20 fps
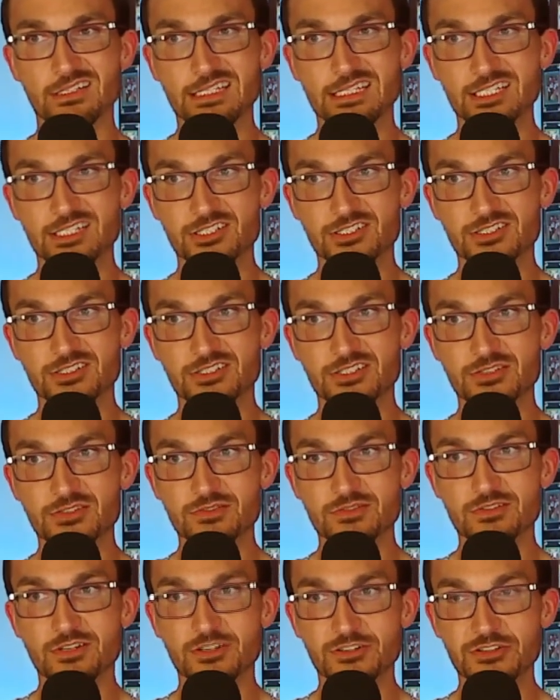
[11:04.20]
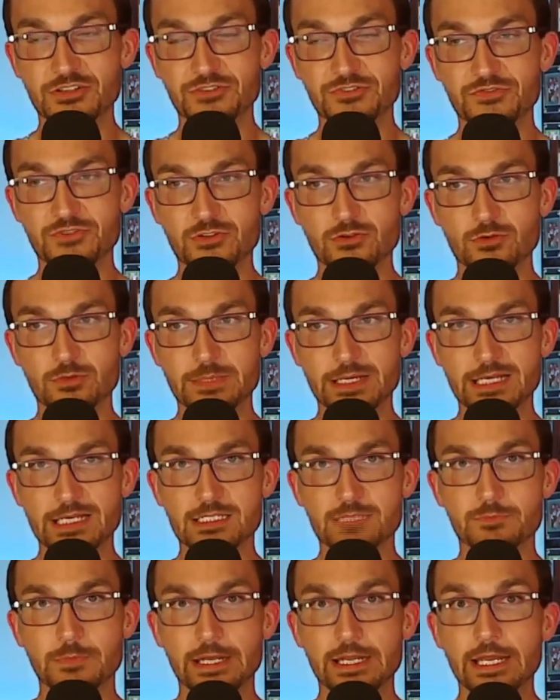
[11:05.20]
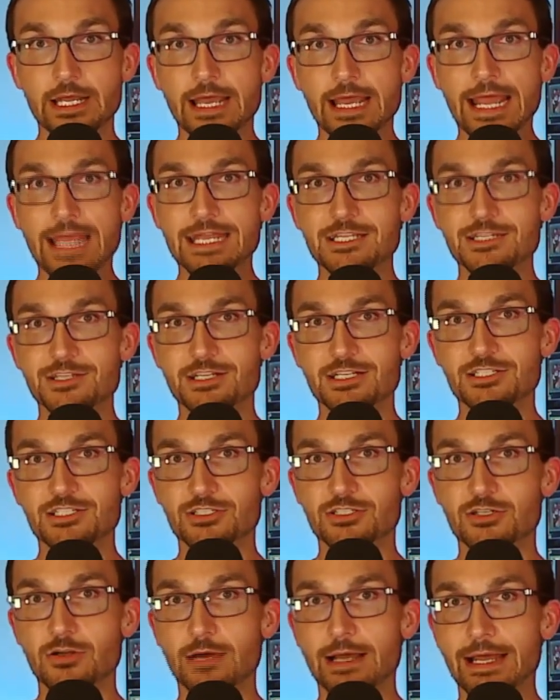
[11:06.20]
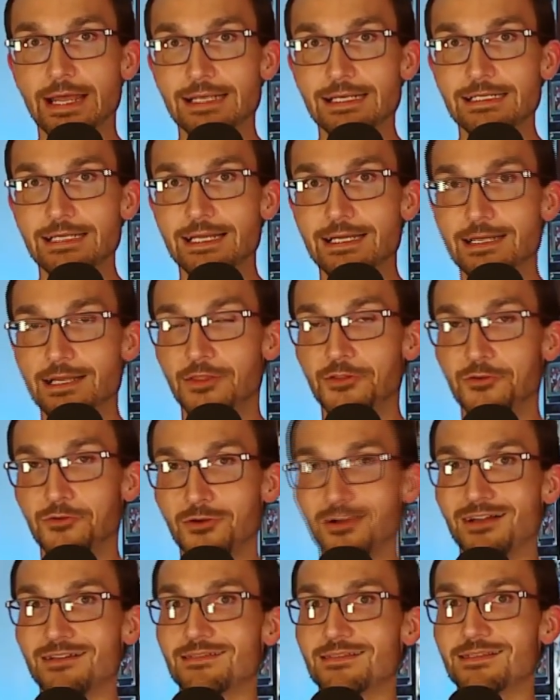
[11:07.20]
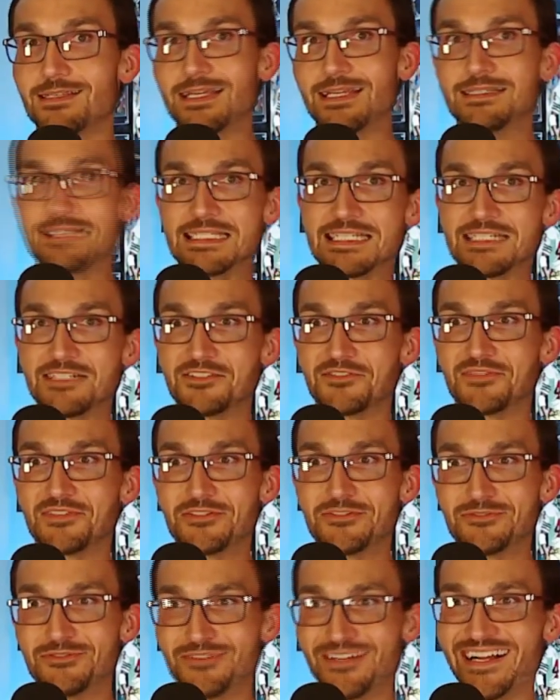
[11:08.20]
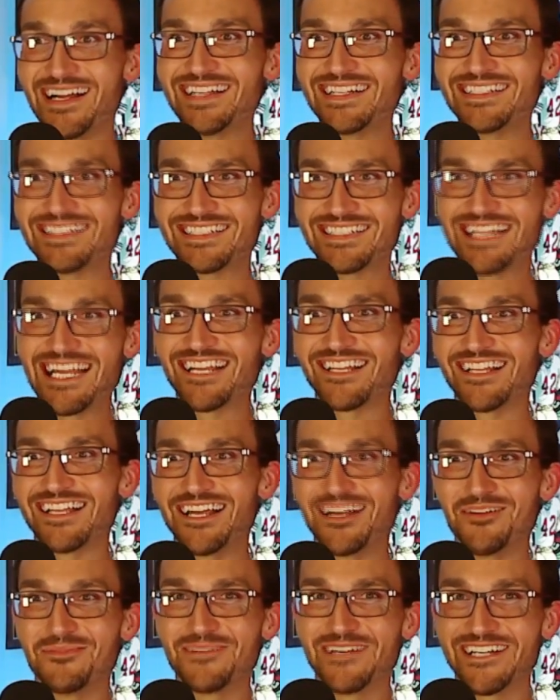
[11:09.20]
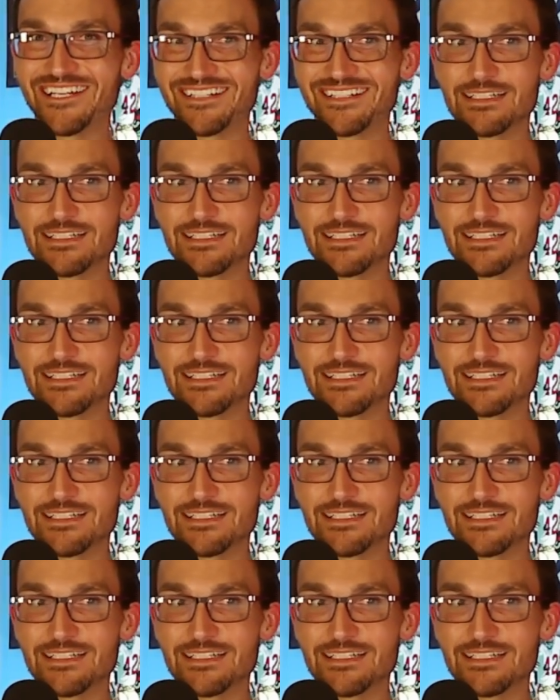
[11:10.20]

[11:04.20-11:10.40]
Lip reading: your viewer base, but hey, you could just go ahead and get another Ron DeSantis interview, right? That'll help.